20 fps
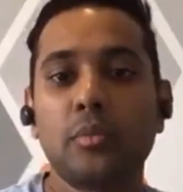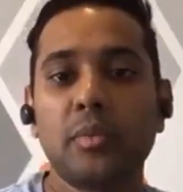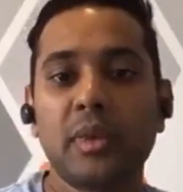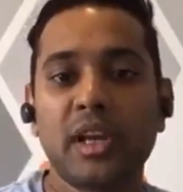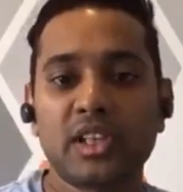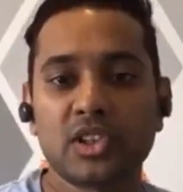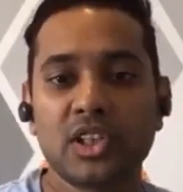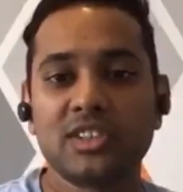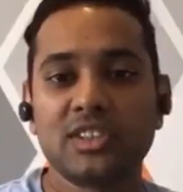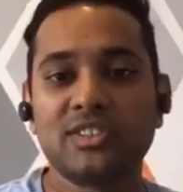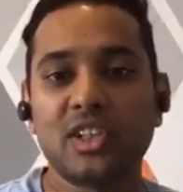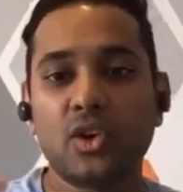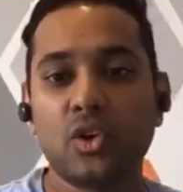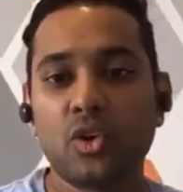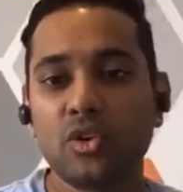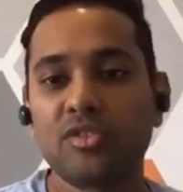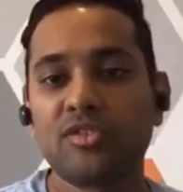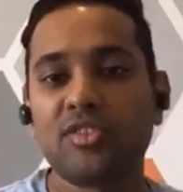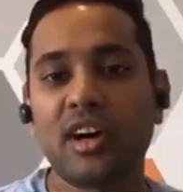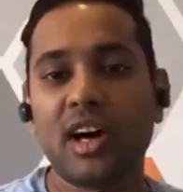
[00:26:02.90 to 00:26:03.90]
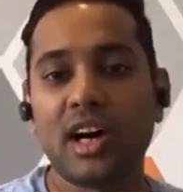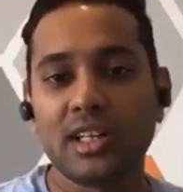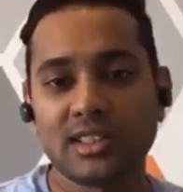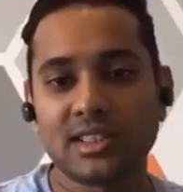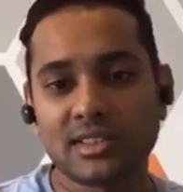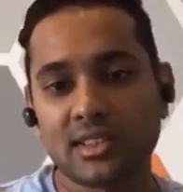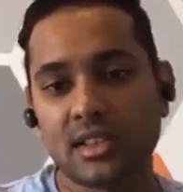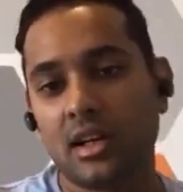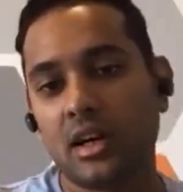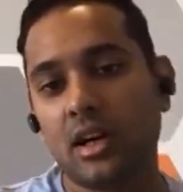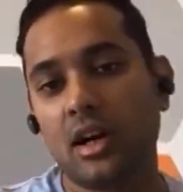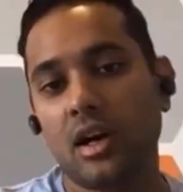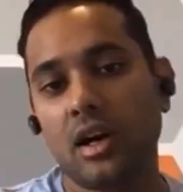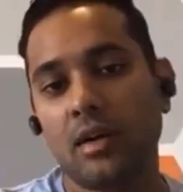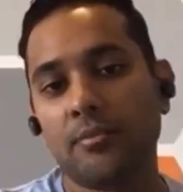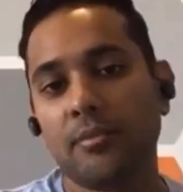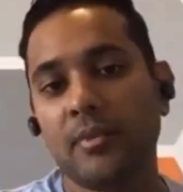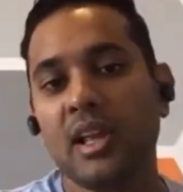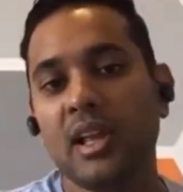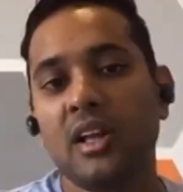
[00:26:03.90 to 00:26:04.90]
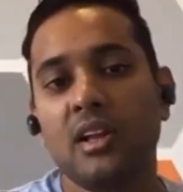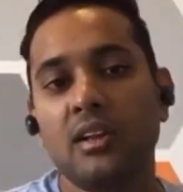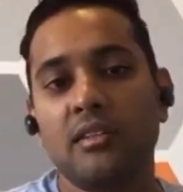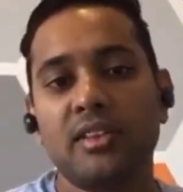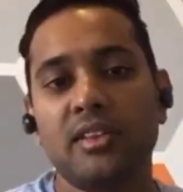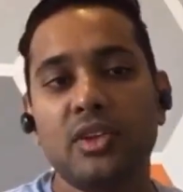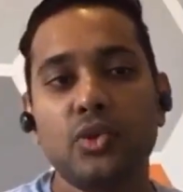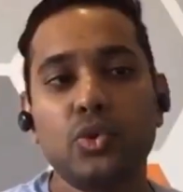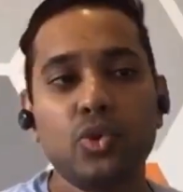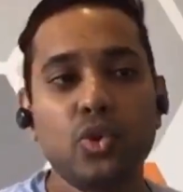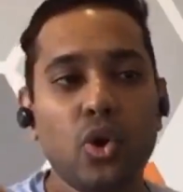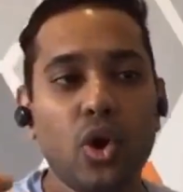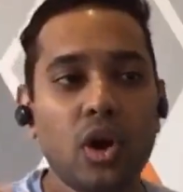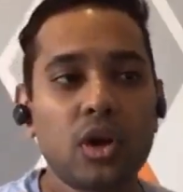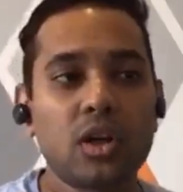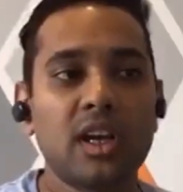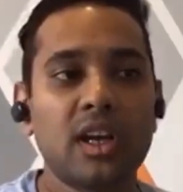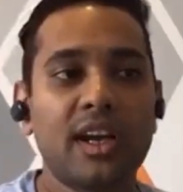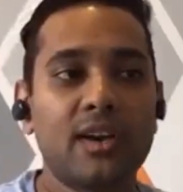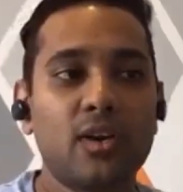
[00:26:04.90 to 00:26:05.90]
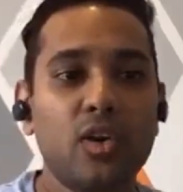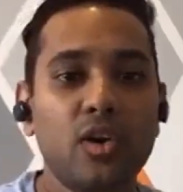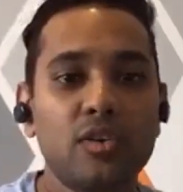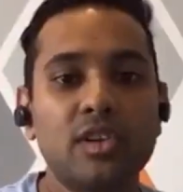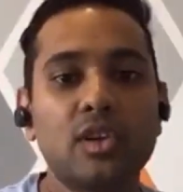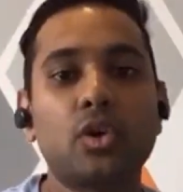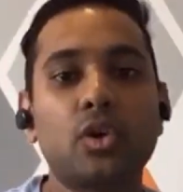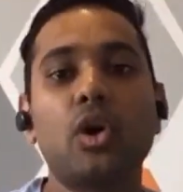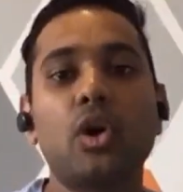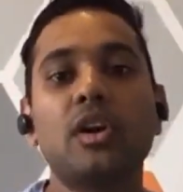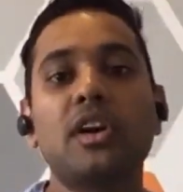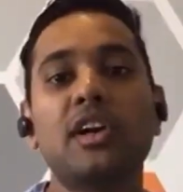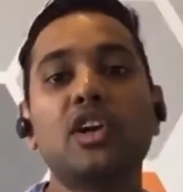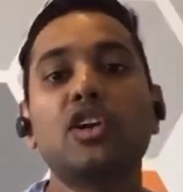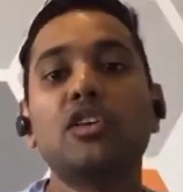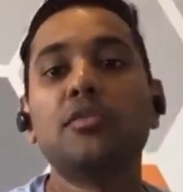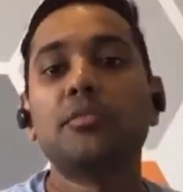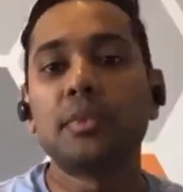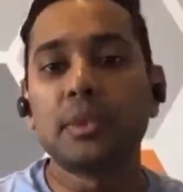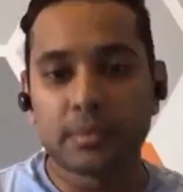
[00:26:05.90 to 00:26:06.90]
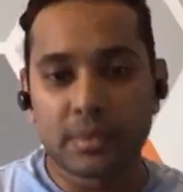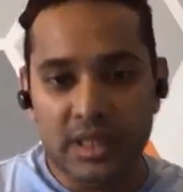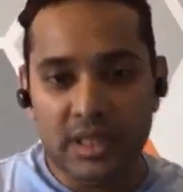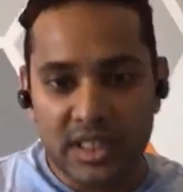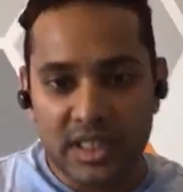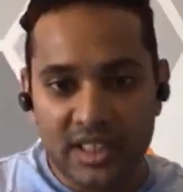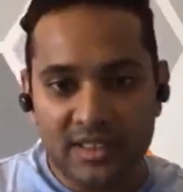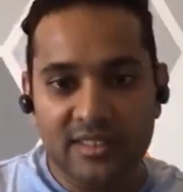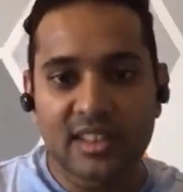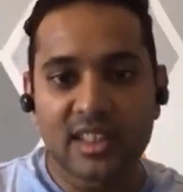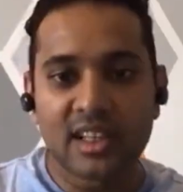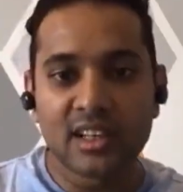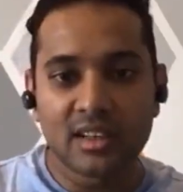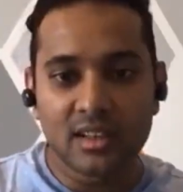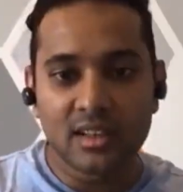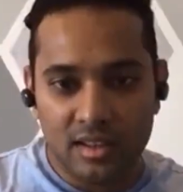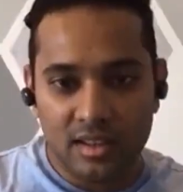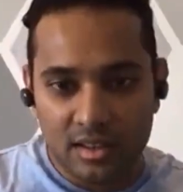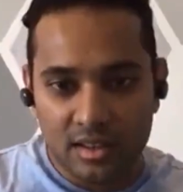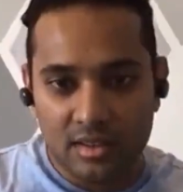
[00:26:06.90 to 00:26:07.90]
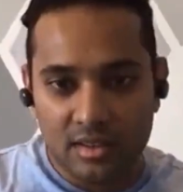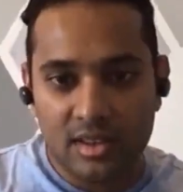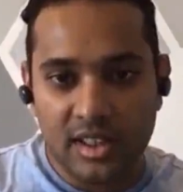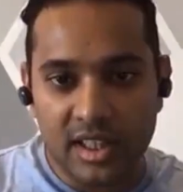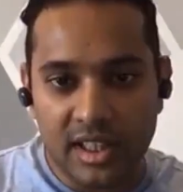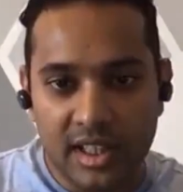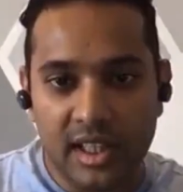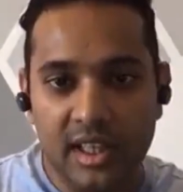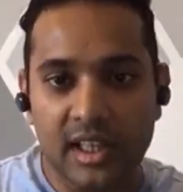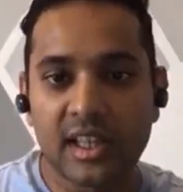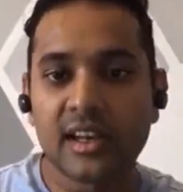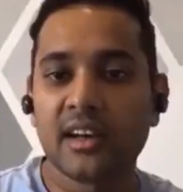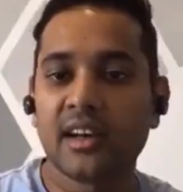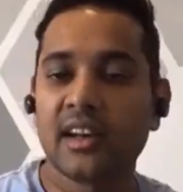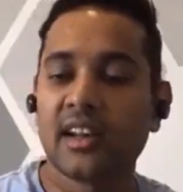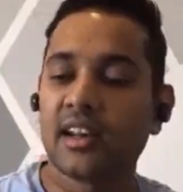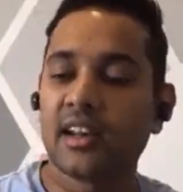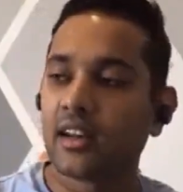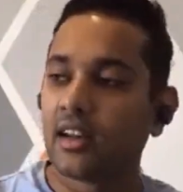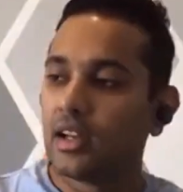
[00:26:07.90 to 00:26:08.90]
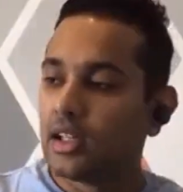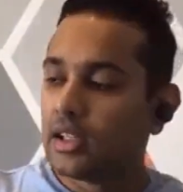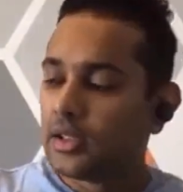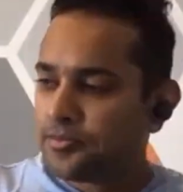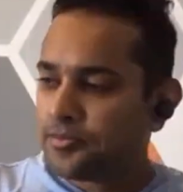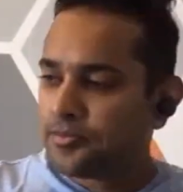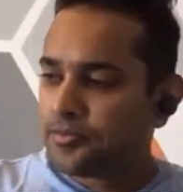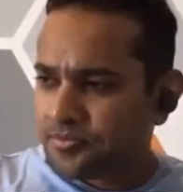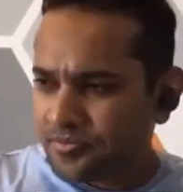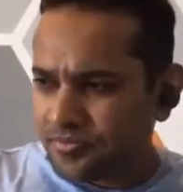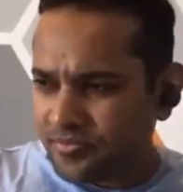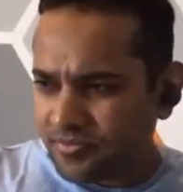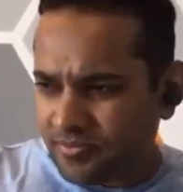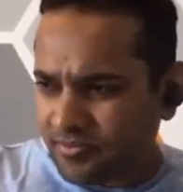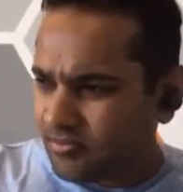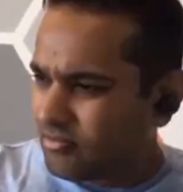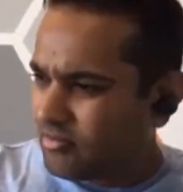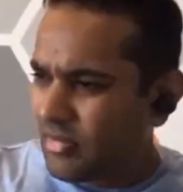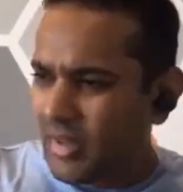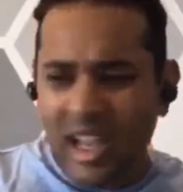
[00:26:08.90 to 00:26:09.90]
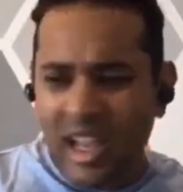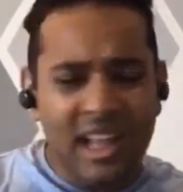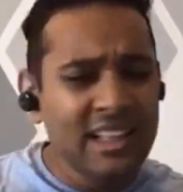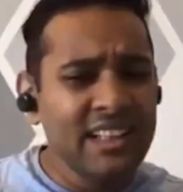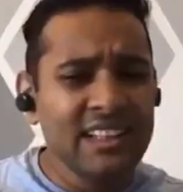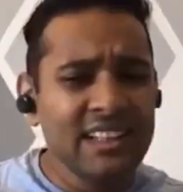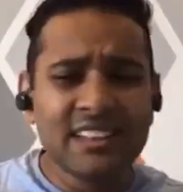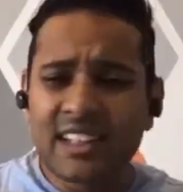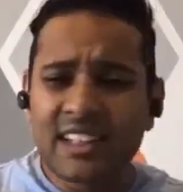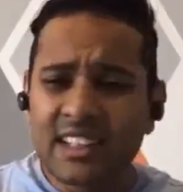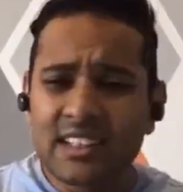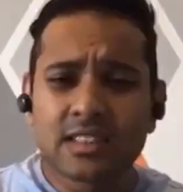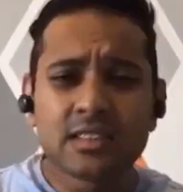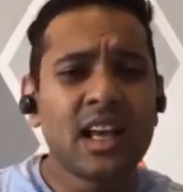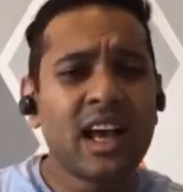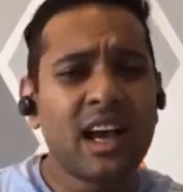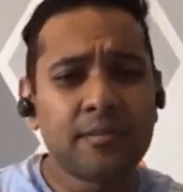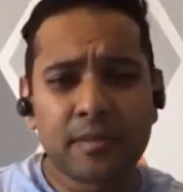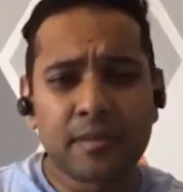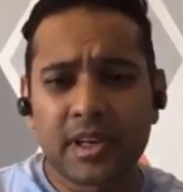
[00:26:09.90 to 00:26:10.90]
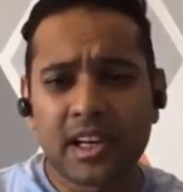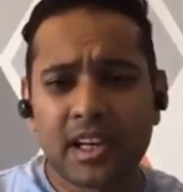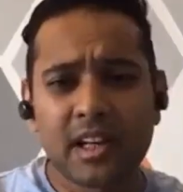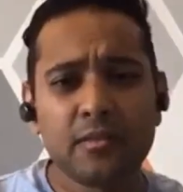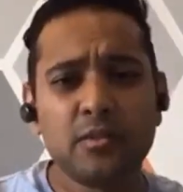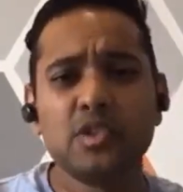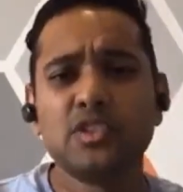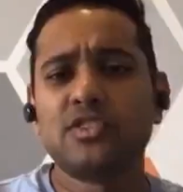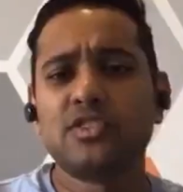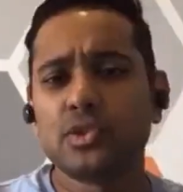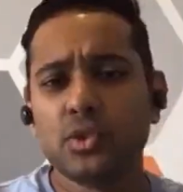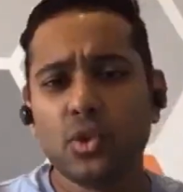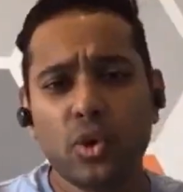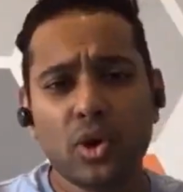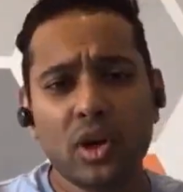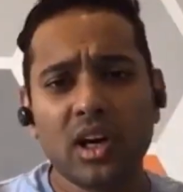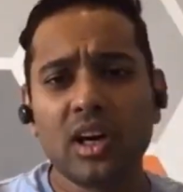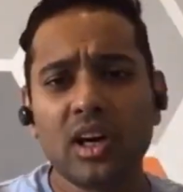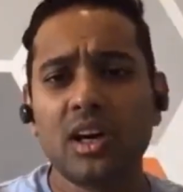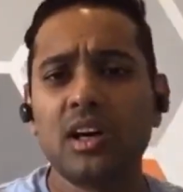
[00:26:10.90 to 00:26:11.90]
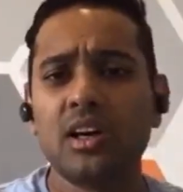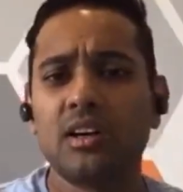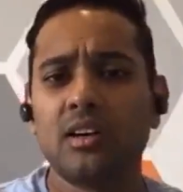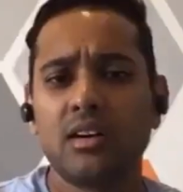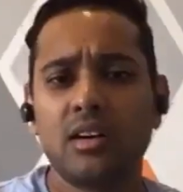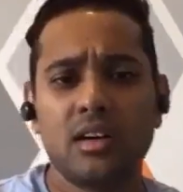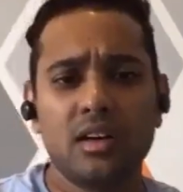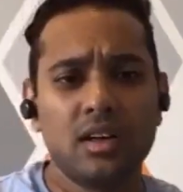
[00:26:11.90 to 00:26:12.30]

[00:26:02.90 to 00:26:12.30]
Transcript: to make sure as we grow fast, we do not let go of the quality of people that we are taking in, right? And then things happened. I moved to Ola,